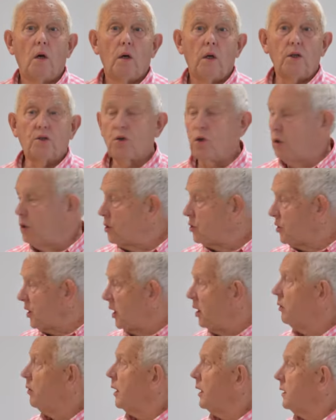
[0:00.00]
It's going to
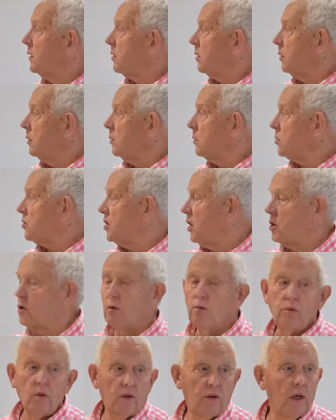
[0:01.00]
generate
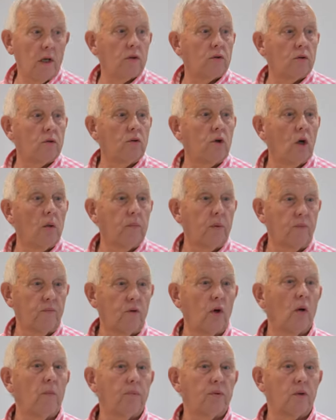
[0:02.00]
600,000 type of
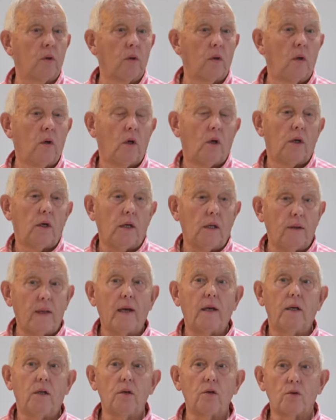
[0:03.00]
jobs in
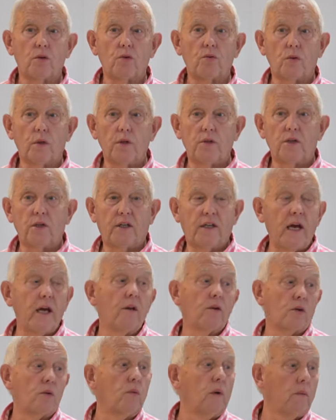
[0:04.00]
that industry to get
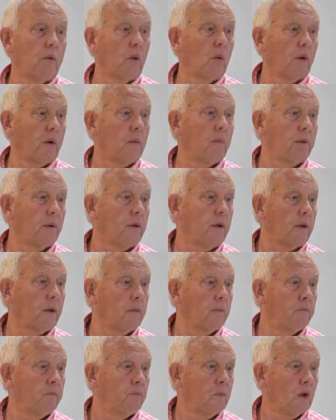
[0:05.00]
us where we want to be.
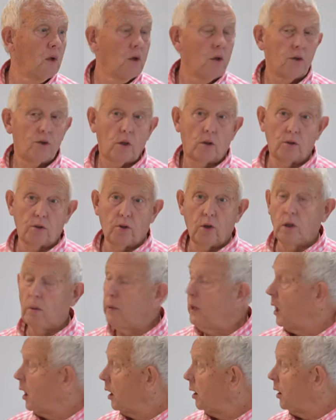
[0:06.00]
So there's going to
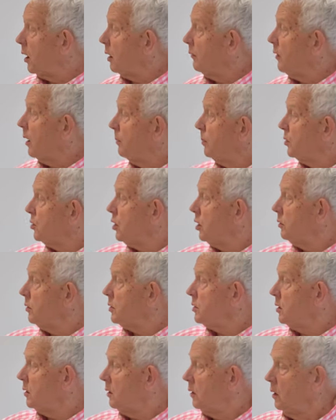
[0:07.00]
be a lot of
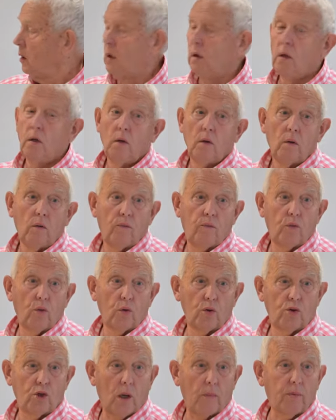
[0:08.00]
opportunity
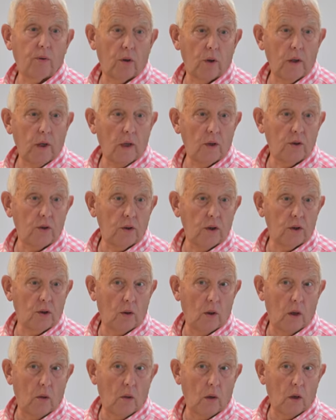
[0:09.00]
for job creation as we
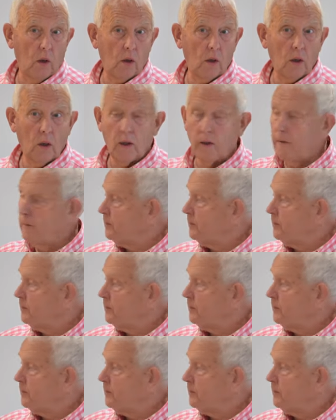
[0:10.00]
go along.